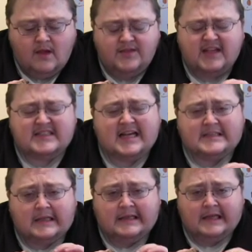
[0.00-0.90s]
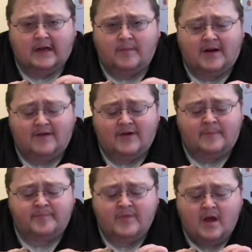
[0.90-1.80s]
This has a little bit of
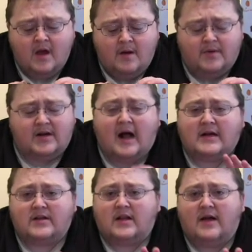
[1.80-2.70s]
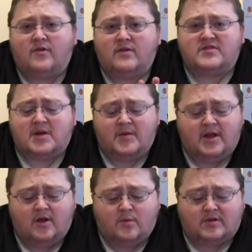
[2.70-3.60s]
it, but not on the level of some of
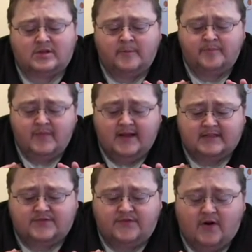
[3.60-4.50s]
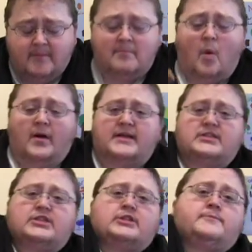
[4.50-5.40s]
the other ones. It's very
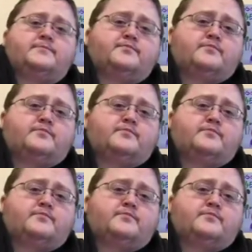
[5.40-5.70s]
moist